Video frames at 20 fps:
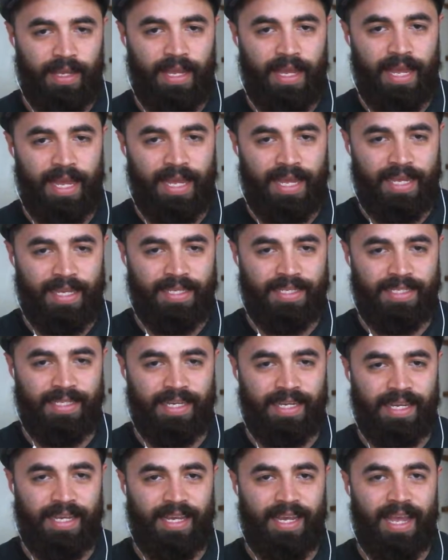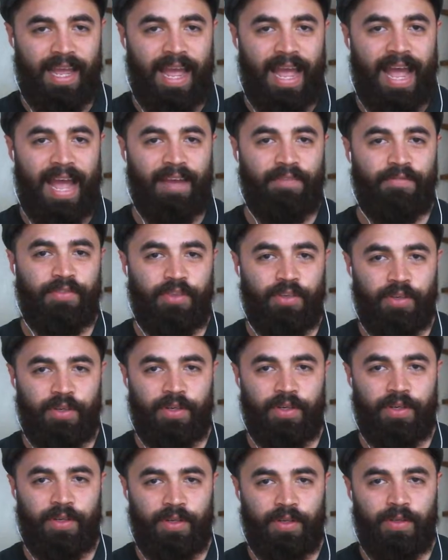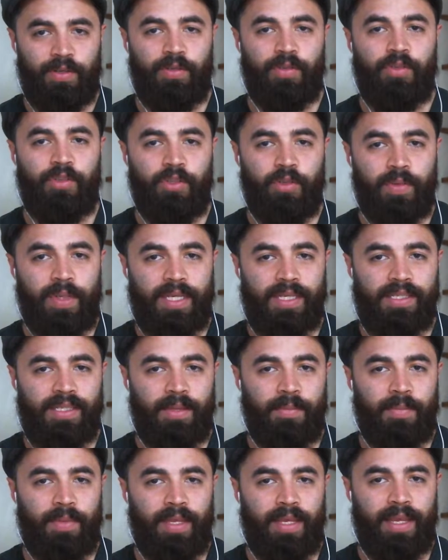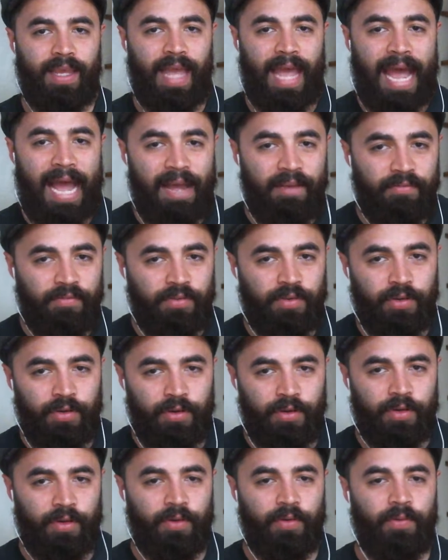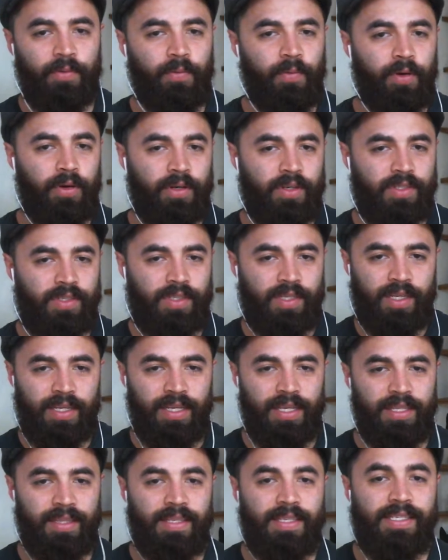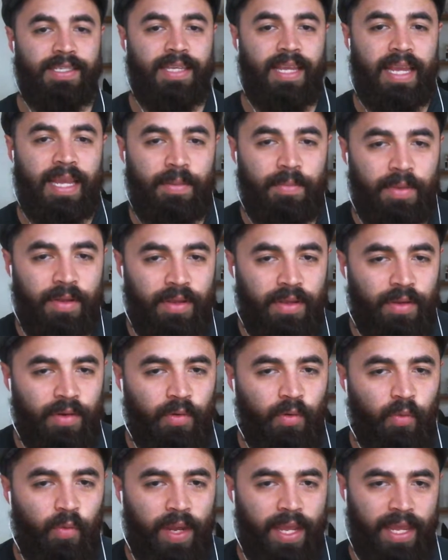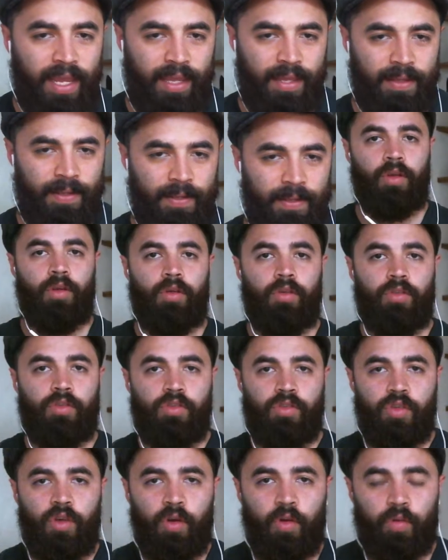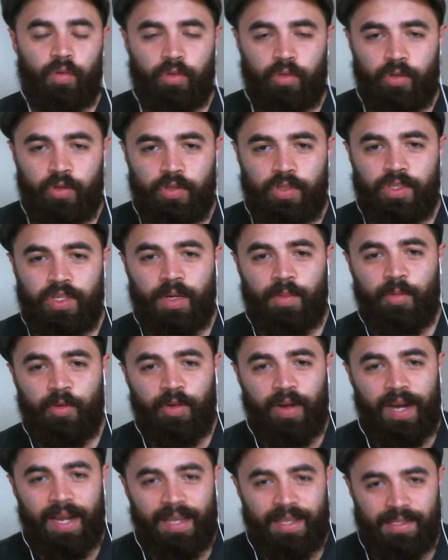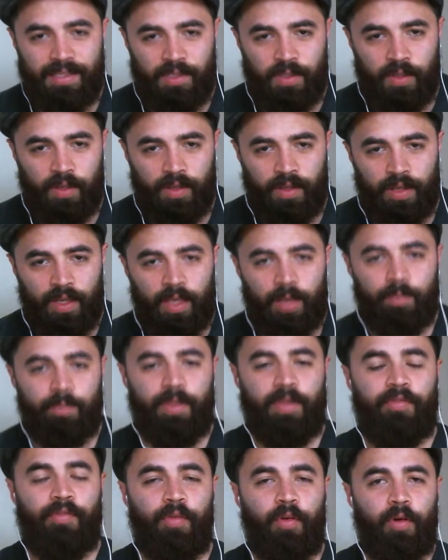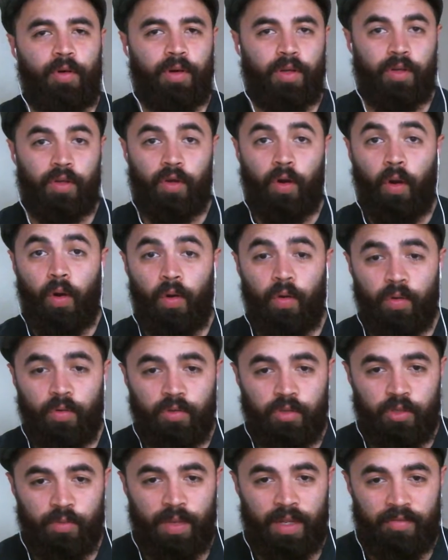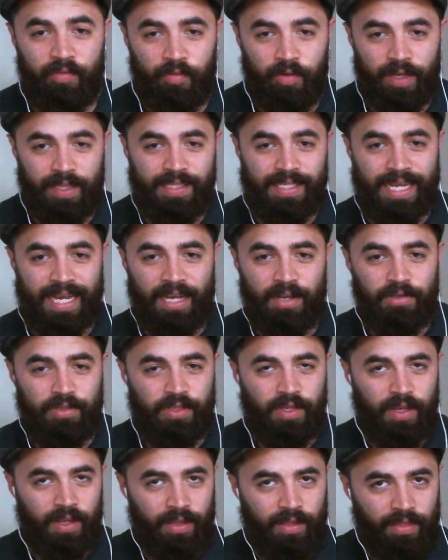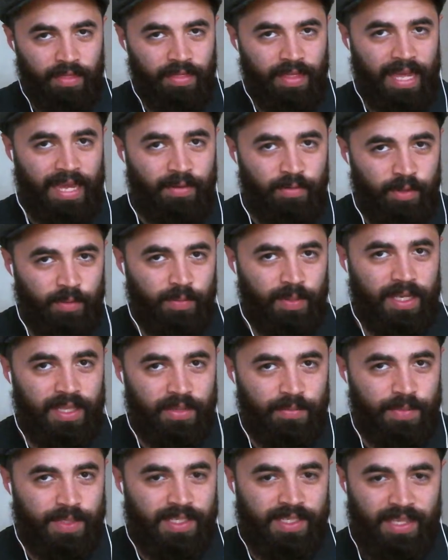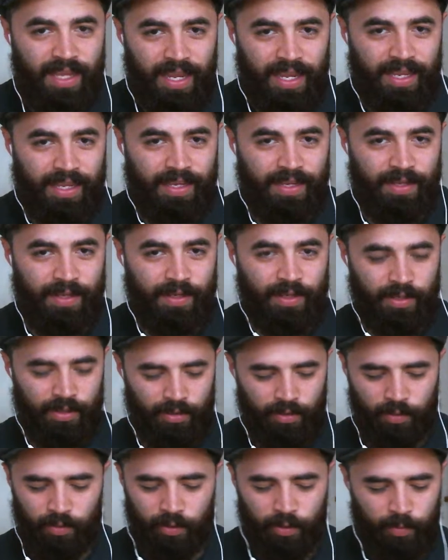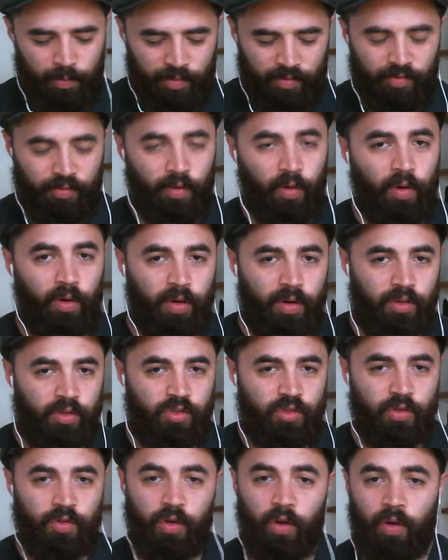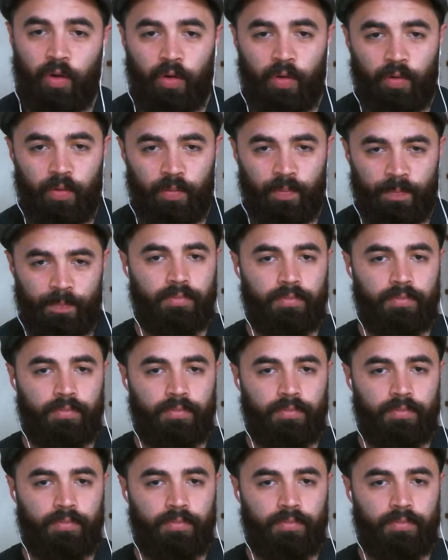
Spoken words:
and after doing something. After works in the same way. So to summarize, before go to my friend's house, that would be the mistake. Or before to go